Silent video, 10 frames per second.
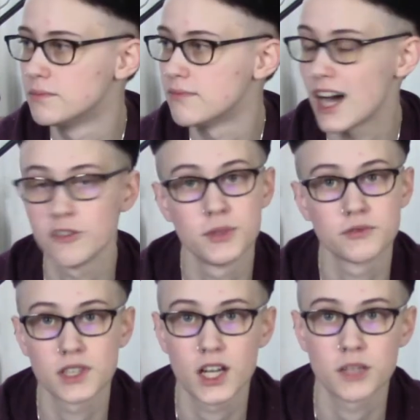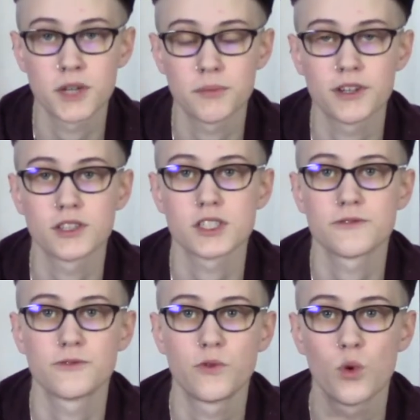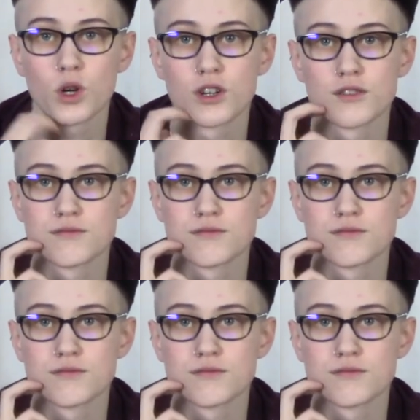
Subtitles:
I've been relying on my parents for